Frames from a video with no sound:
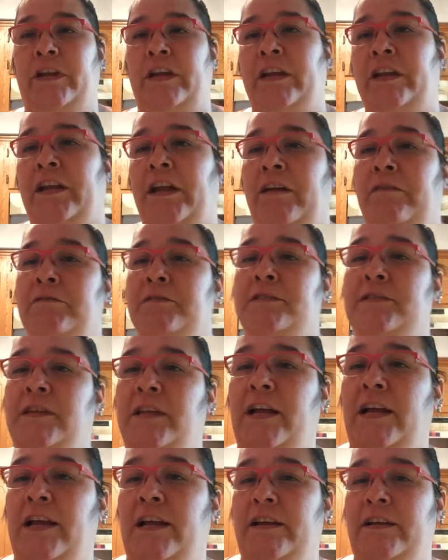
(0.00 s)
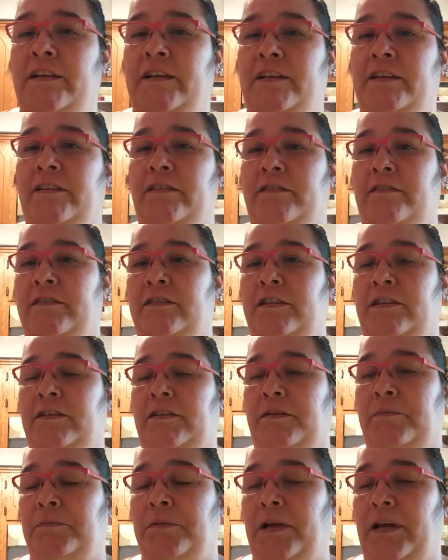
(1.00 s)
And I was like, you know, and
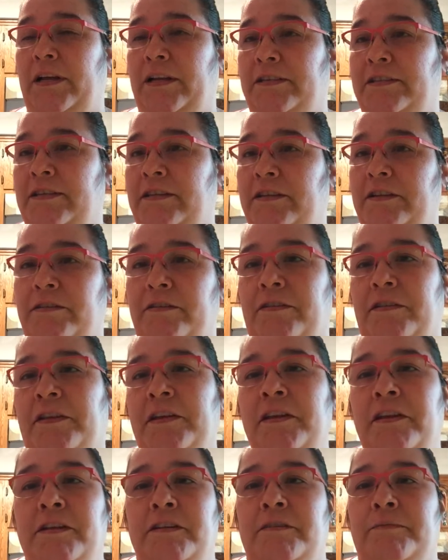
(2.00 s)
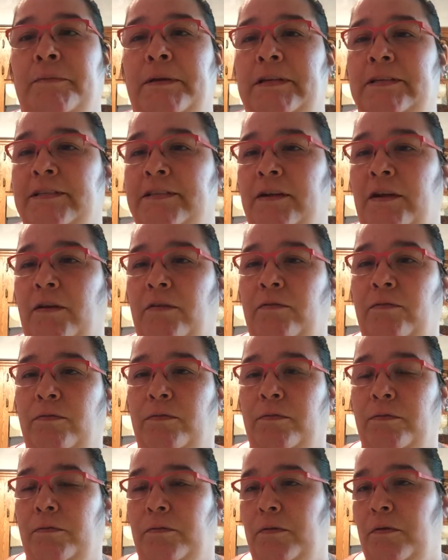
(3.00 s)
then I'm like sitting here thinking to
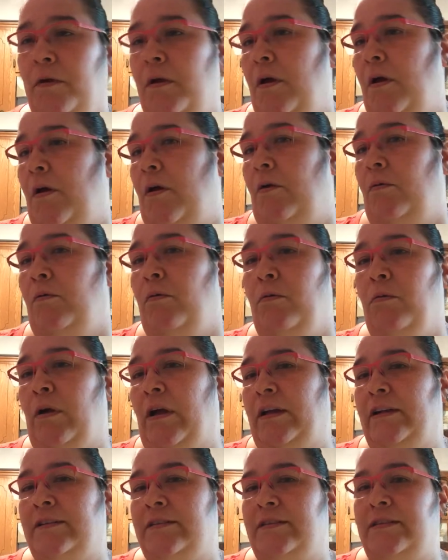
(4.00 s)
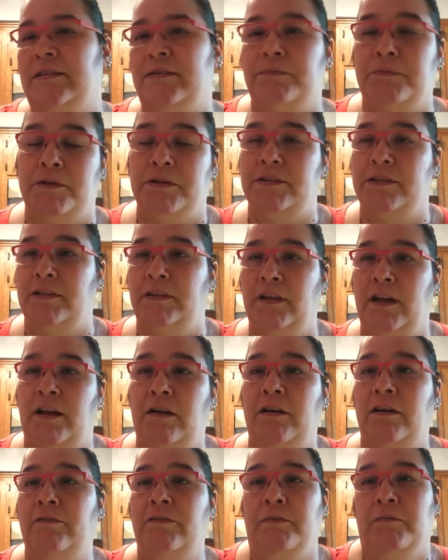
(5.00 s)
myself, well, why does this person
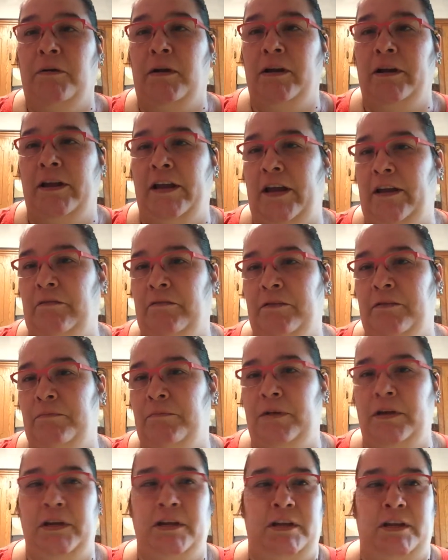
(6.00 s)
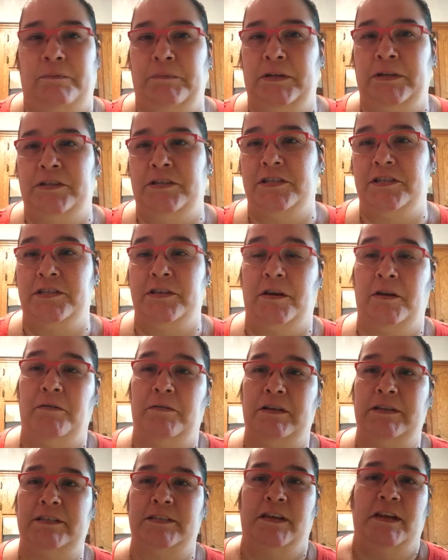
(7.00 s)
not ever want to hang with me? I mean, she's
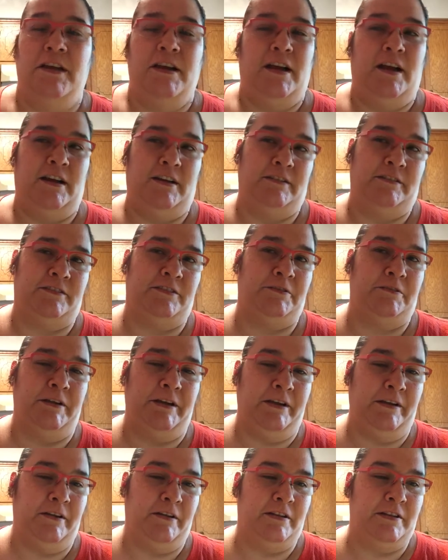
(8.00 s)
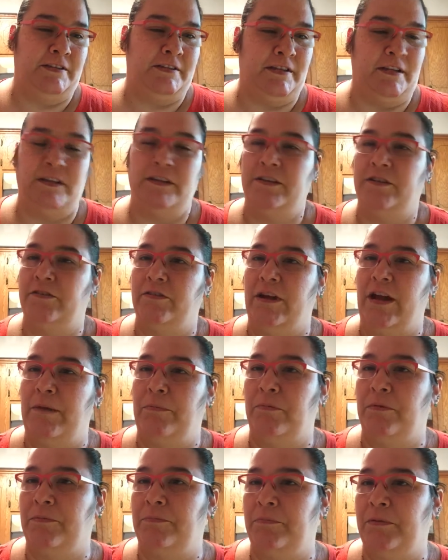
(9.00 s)
always doing all this other
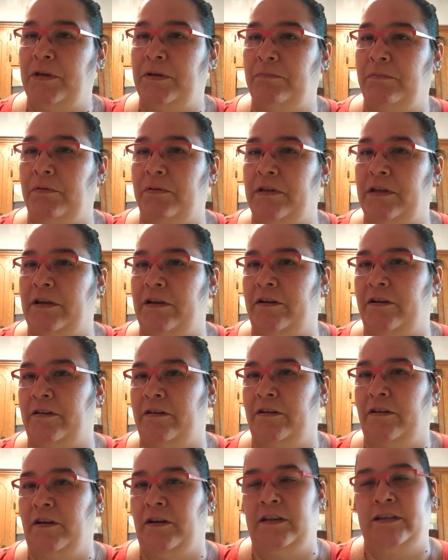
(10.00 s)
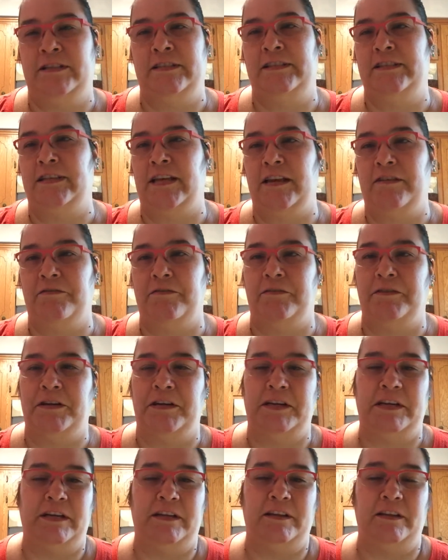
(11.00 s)
crap with people that are
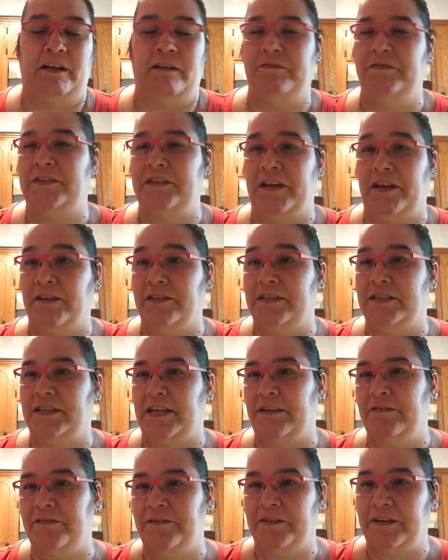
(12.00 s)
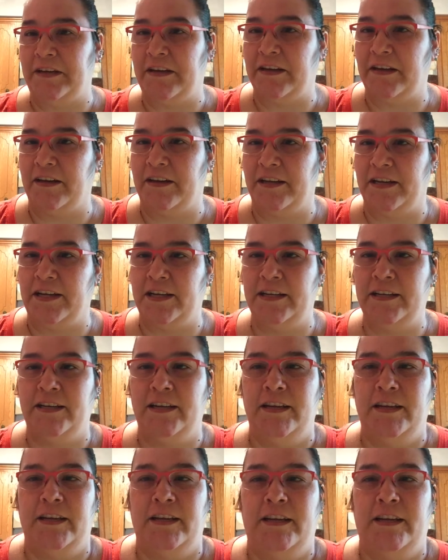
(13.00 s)
unsavory, of the unsavory kind.